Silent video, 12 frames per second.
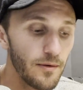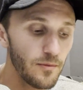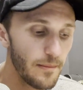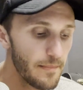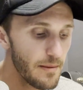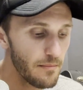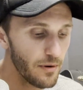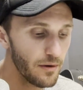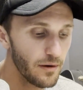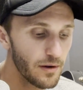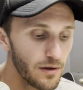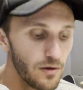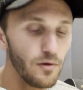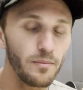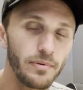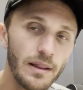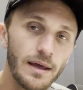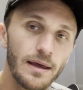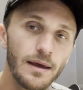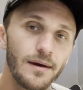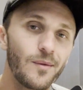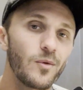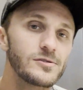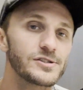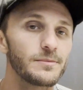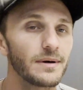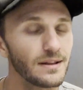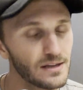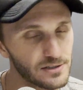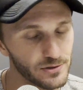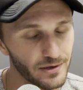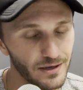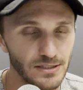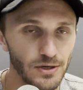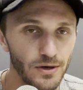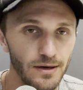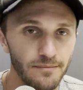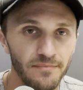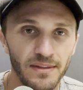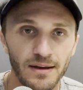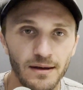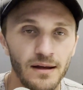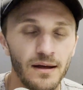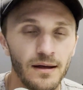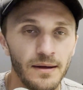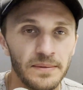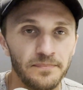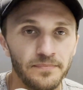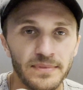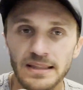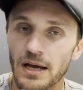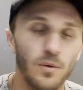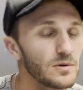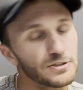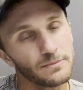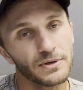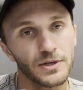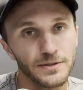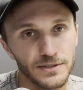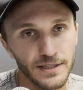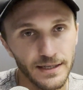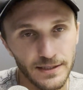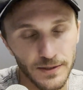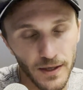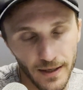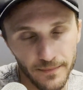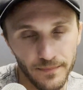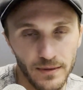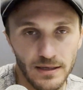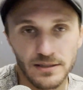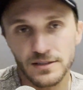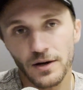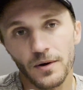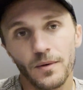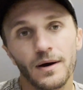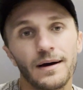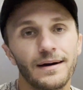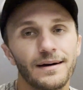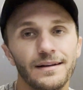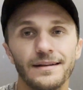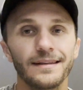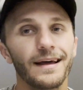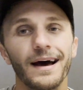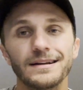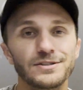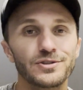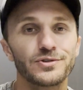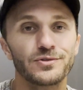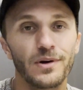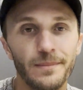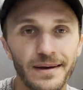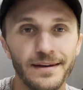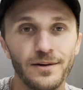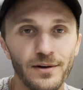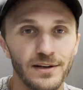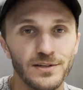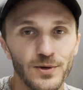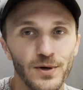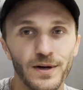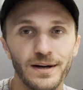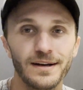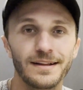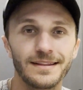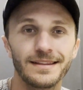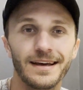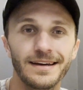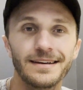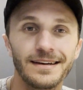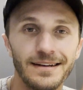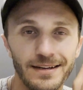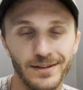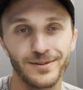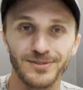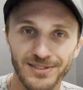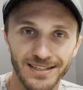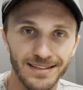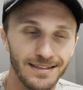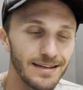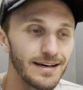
Remember, you're playing worship electric guitar, not worship acoustic guitar. So, not strumming your guitar like an acoustic.